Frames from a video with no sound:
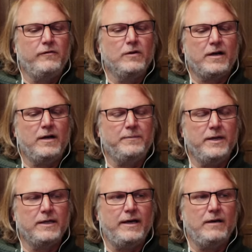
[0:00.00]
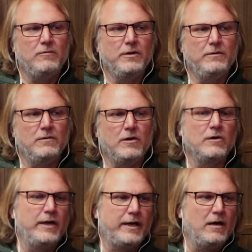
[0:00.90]
a cup like that, where you are
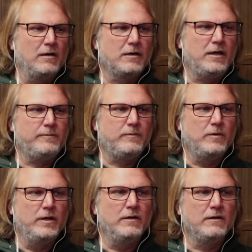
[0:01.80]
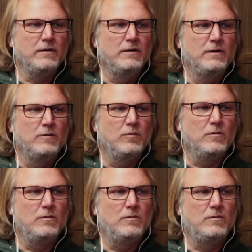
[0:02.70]
like our cup, where
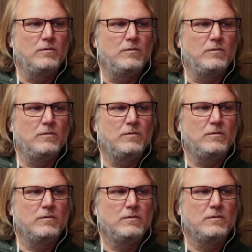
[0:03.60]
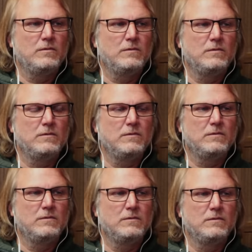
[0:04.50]
or just in when you're judging,
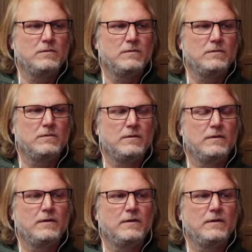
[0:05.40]
say that we've got three